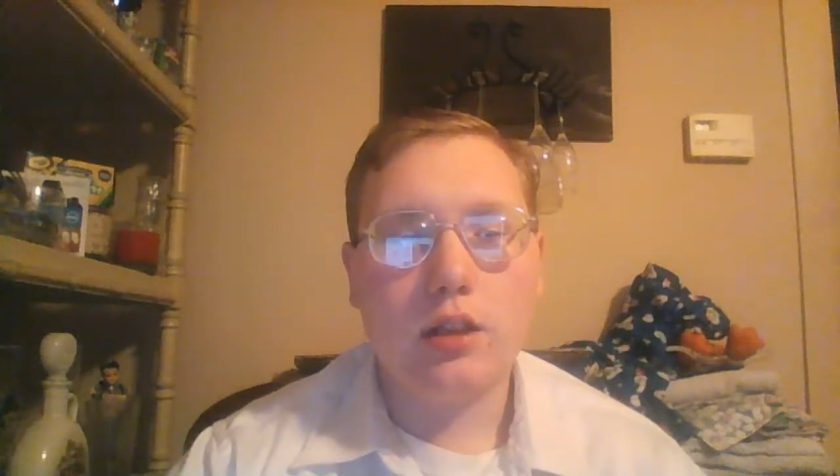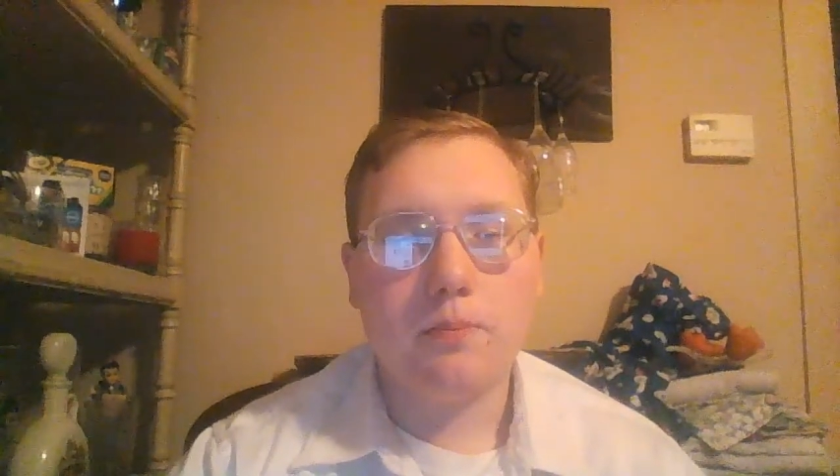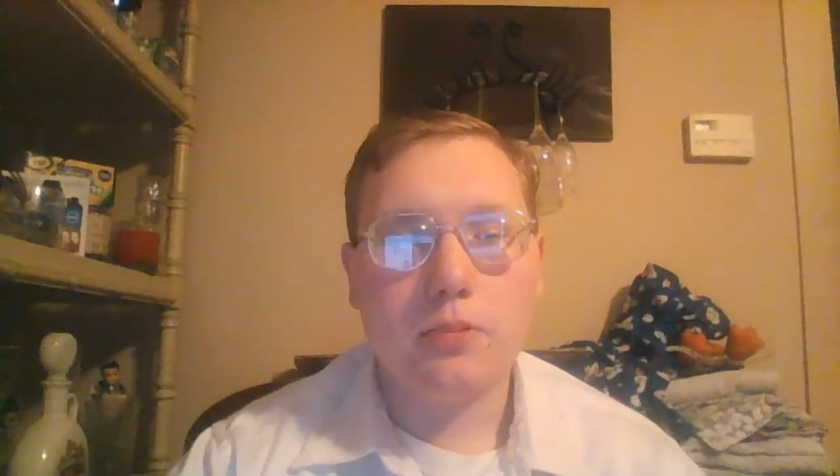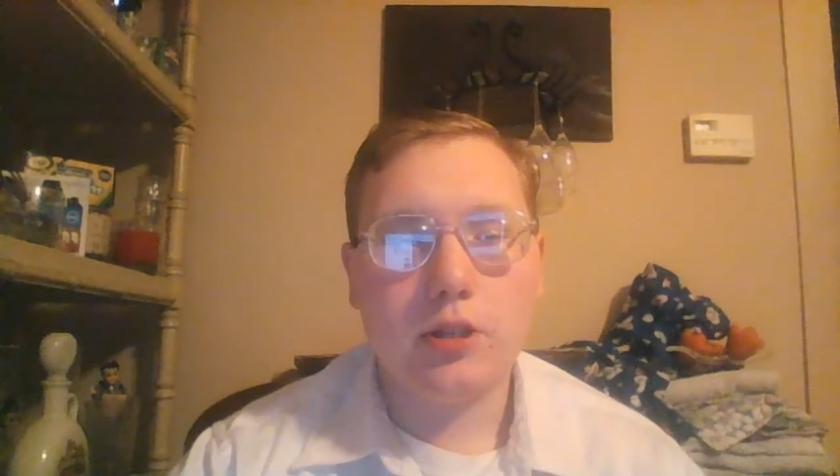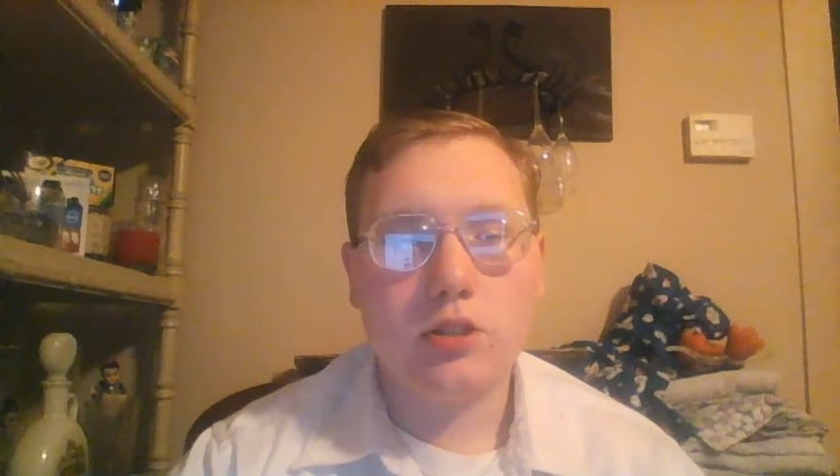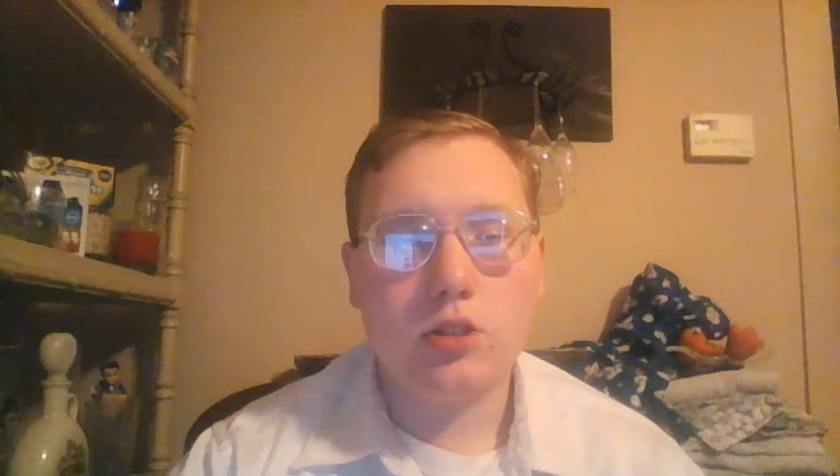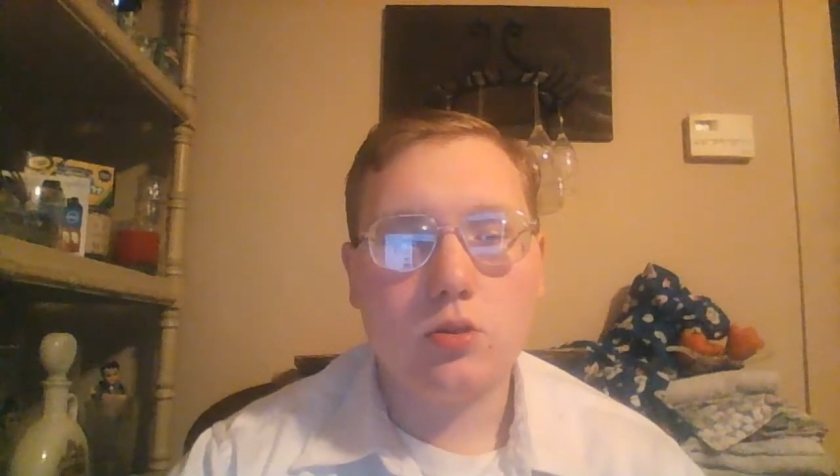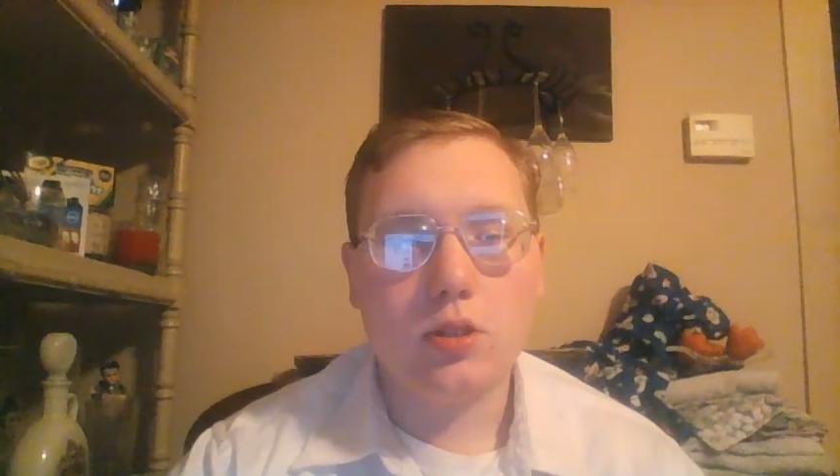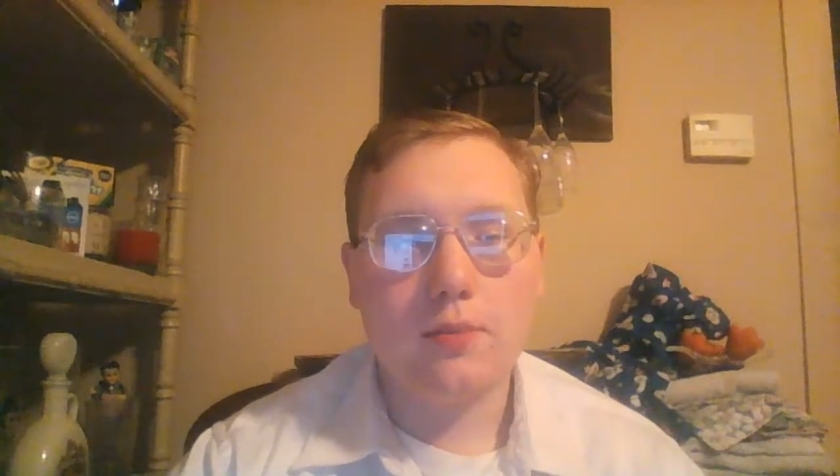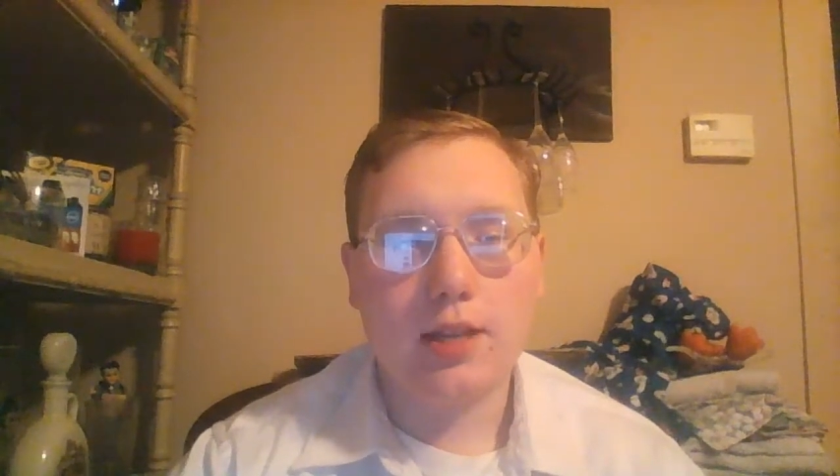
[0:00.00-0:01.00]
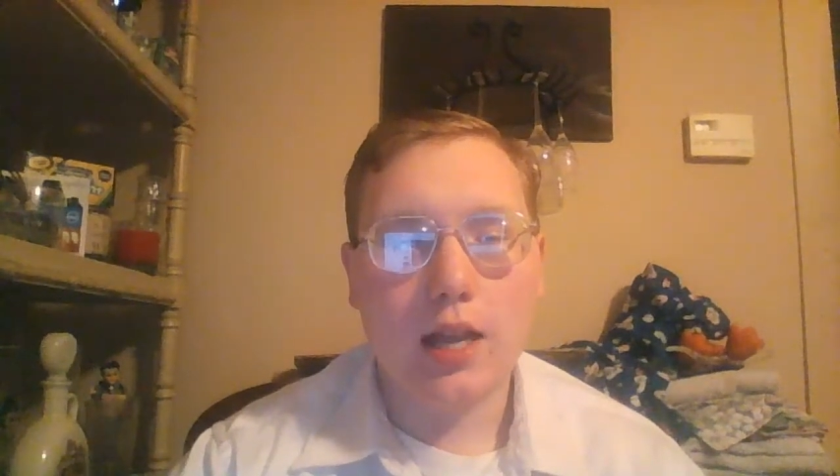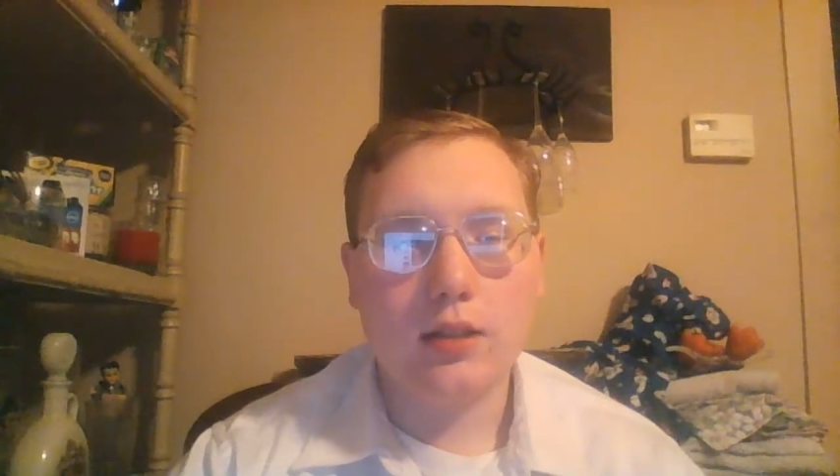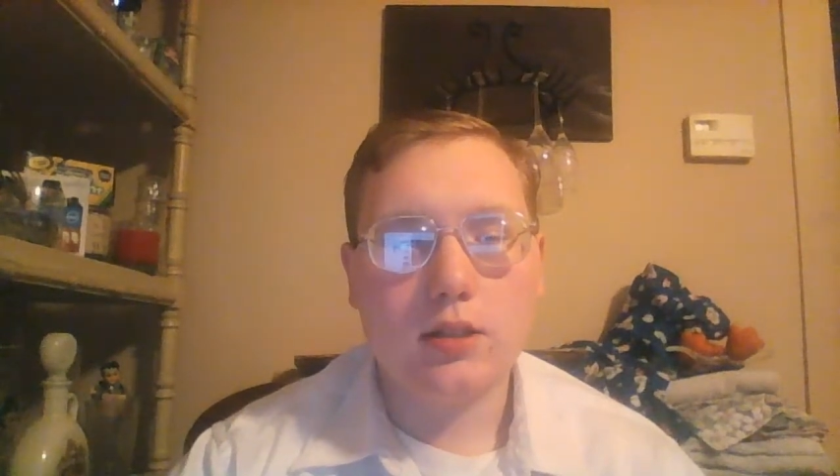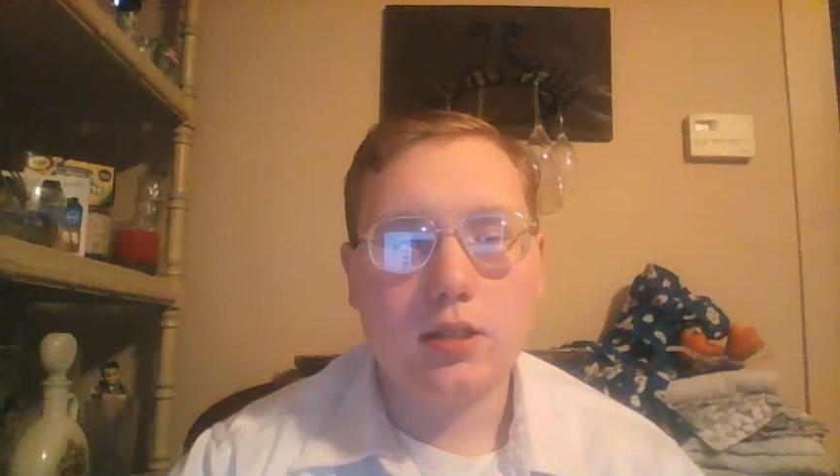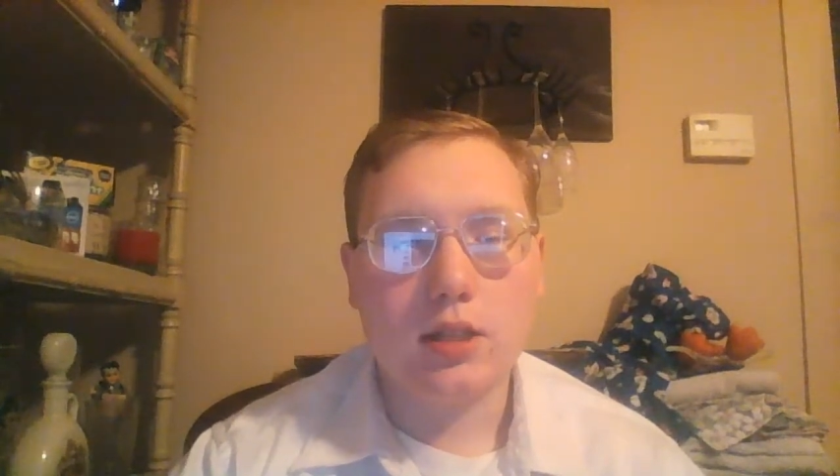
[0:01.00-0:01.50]
then pretty soon he began
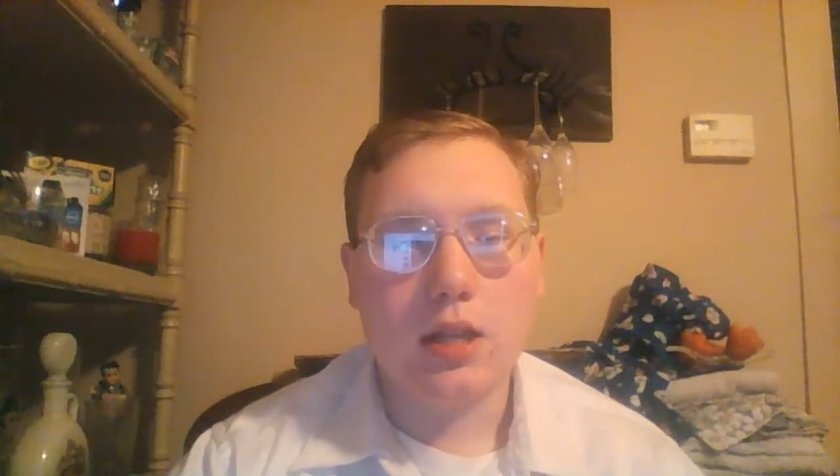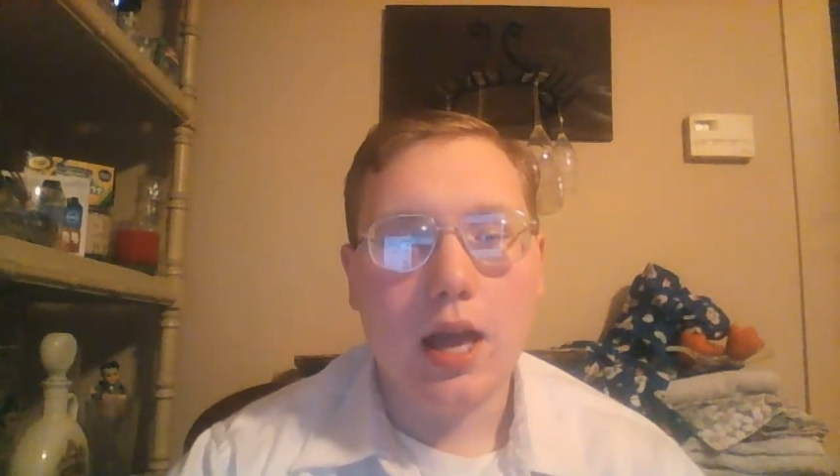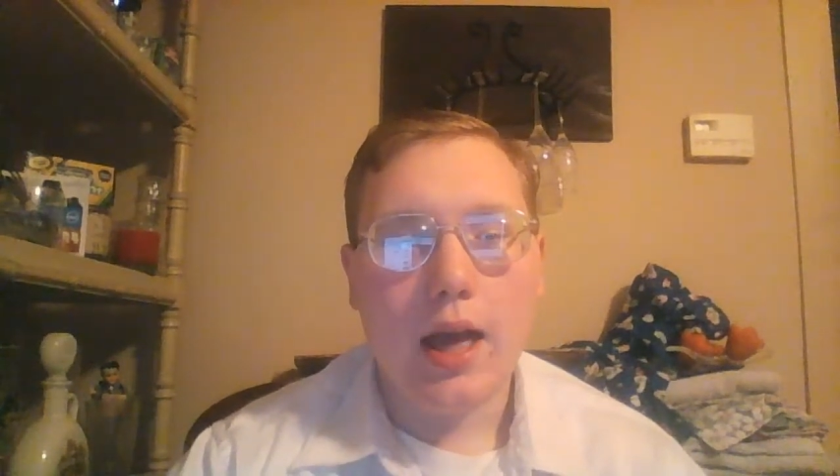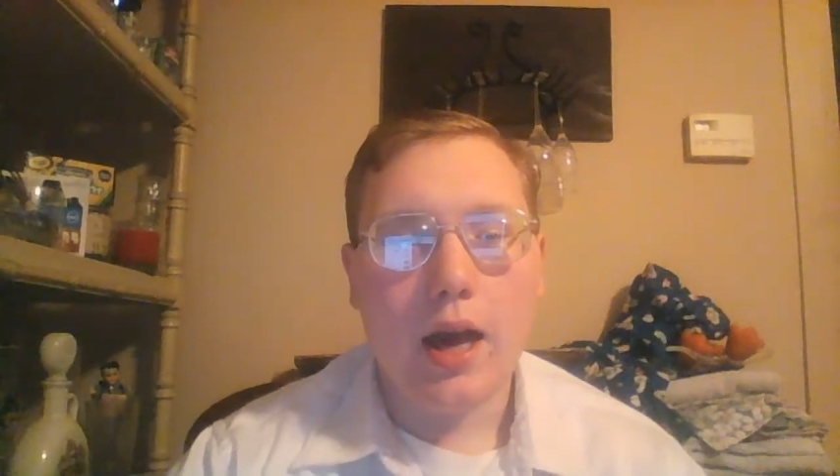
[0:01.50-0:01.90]
to see